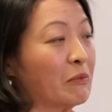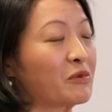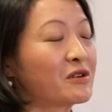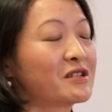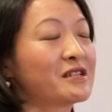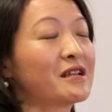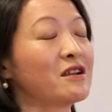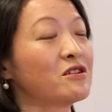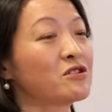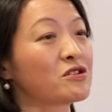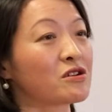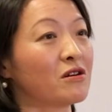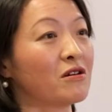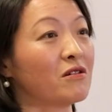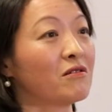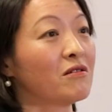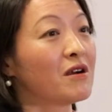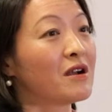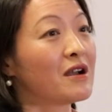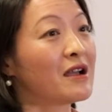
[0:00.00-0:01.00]

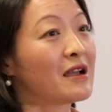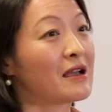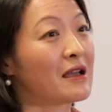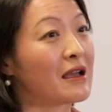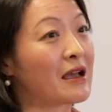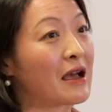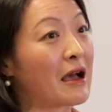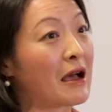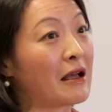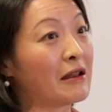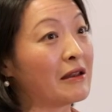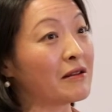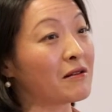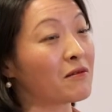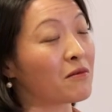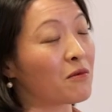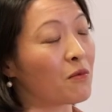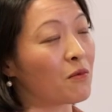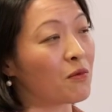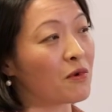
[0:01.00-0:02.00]
potential, and
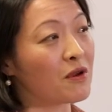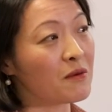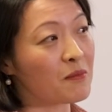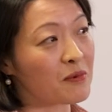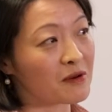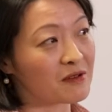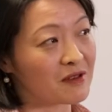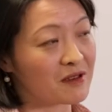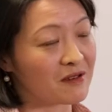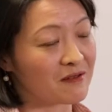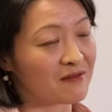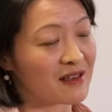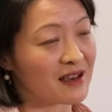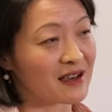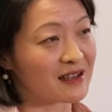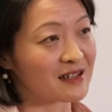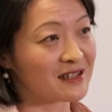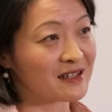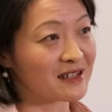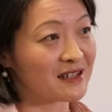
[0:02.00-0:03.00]
we believe
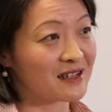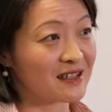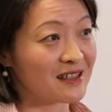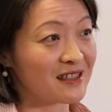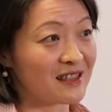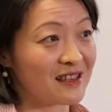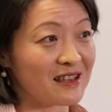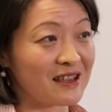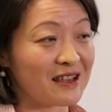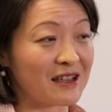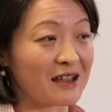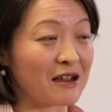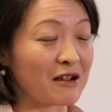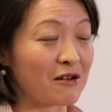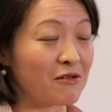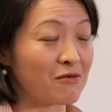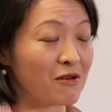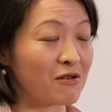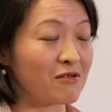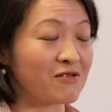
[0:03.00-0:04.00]
that the
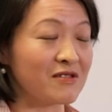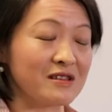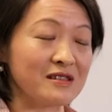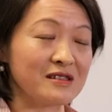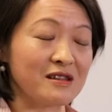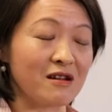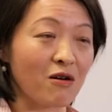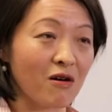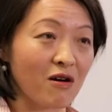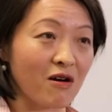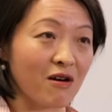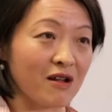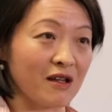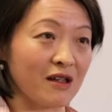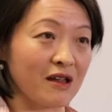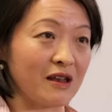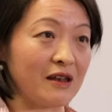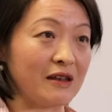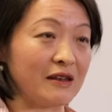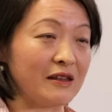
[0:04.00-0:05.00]
growth is all
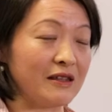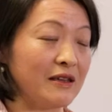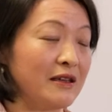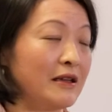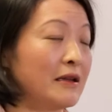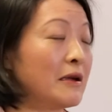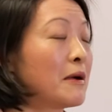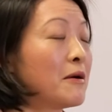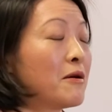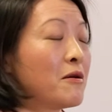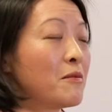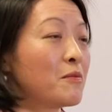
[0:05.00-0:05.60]
in the